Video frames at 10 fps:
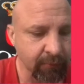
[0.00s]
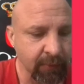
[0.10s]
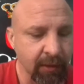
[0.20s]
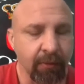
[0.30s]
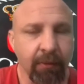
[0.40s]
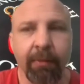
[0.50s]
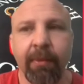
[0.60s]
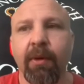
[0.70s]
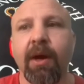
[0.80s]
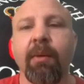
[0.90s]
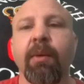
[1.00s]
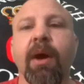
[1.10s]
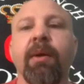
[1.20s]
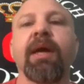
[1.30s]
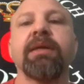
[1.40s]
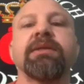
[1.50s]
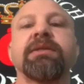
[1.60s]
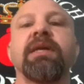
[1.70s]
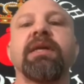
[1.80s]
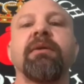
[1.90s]
Well, I, mean, I, I, would like to
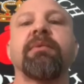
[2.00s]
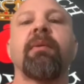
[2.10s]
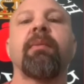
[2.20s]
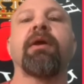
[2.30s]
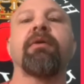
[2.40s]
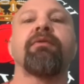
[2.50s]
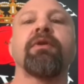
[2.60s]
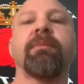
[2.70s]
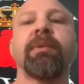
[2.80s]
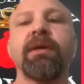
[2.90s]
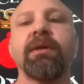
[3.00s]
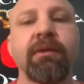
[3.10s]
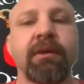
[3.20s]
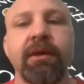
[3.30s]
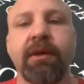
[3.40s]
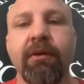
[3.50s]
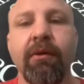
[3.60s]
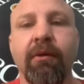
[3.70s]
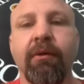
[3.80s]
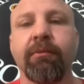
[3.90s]
see him come out here for a little bit, then he can go
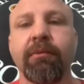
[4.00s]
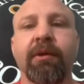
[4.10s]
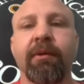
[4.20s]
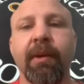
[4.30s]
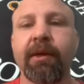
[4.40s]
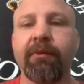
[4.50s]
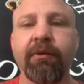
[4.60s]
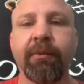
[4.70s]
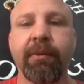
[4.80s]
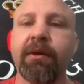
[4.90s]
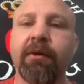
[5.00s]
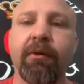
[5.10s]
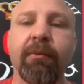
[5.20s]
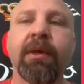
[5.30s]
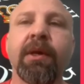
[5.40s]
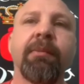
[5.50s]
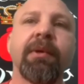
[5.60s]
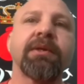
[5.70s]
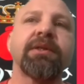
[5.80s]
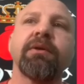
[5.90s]
home. Come back here a little bit and go home
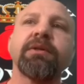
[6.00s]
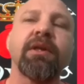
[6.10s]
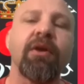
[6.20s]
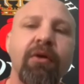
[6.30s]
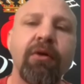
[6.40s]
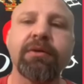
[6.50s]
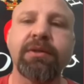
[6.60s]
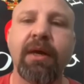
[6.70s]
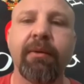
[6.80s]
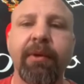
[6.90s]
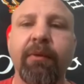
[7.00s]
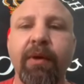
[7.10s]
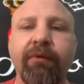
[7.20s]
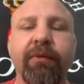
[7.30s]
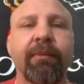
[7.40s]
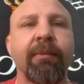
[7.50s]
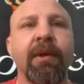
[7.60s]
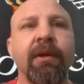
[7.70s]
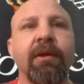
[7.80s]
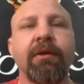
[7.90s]
because you know it's a long time to be away from
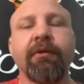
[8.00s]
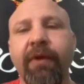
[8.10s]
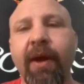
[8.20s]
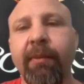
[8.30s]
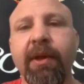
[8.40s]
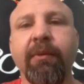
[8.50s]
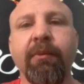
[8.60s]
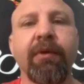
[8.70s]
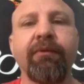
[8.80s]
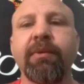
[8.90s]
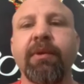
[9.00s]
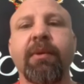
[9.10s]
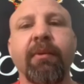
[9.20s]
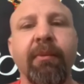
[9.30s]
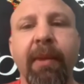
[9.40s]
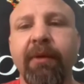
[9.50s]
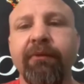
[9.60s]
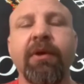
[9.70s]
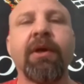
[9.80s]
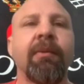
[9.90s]
your family, away from them coming back and
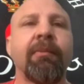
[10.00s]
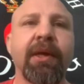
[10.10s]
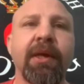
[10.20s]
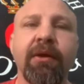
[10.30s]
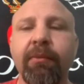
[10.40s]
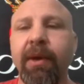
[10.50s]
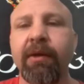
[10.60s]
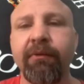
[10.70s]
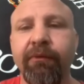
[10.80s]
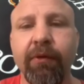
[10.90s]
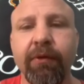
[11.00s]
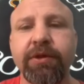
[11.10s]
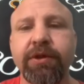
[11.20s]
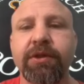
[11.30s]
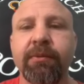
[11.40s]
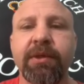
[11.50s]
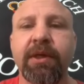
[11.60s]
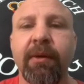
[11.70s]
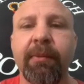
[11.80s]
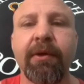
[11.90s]
forth. But he can go back and forth. Just you know what I'm saying?
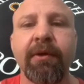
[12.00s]
Come here,